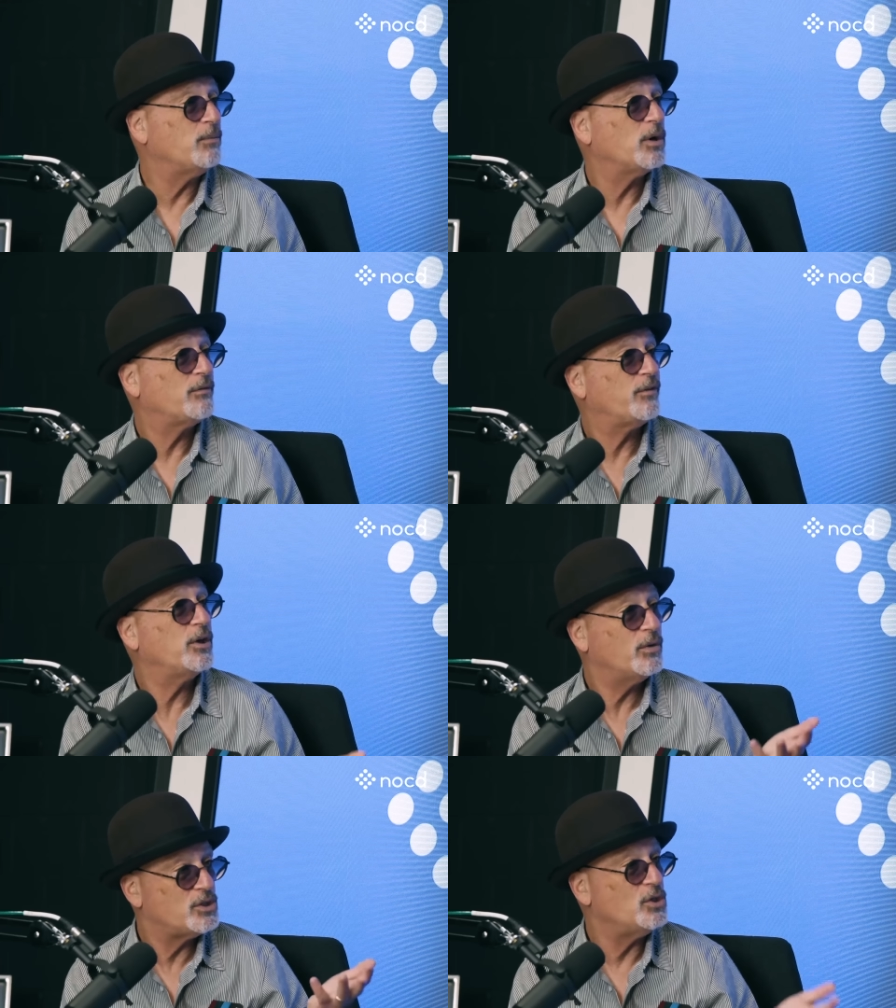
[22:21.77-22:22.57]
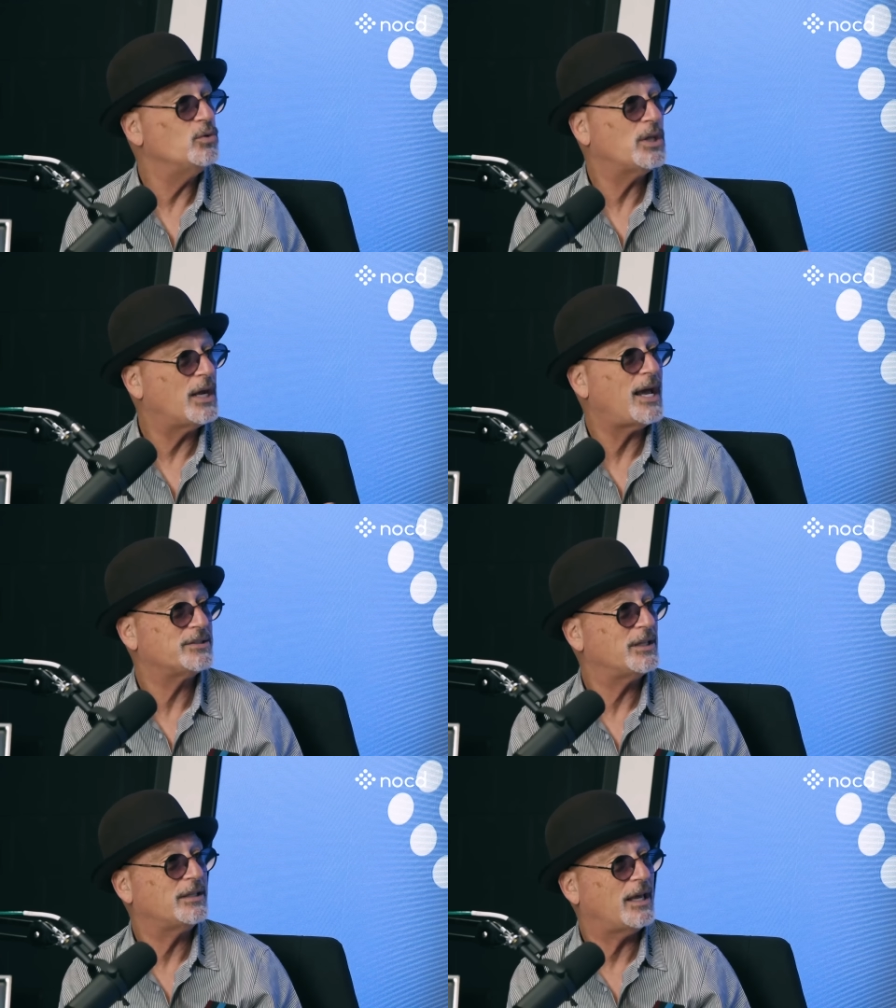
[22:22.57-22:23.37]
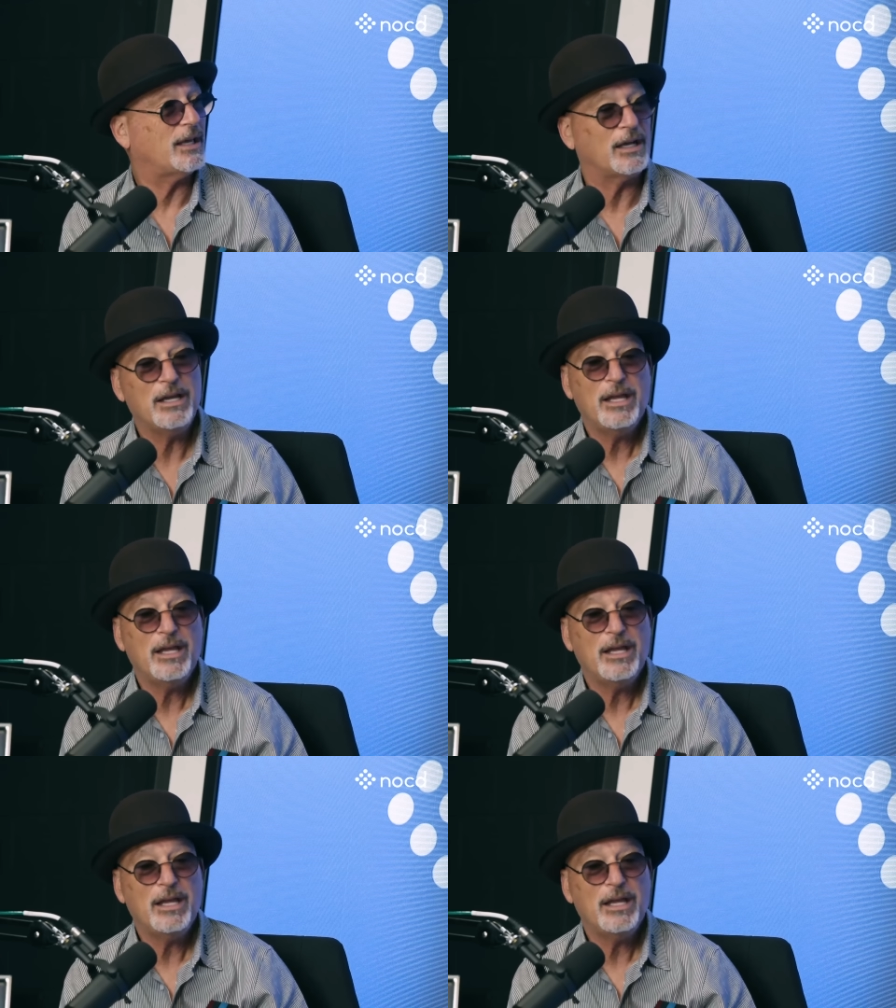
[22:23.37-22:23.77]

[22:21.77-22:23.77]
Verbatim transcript: work for you, it's you that has to take it.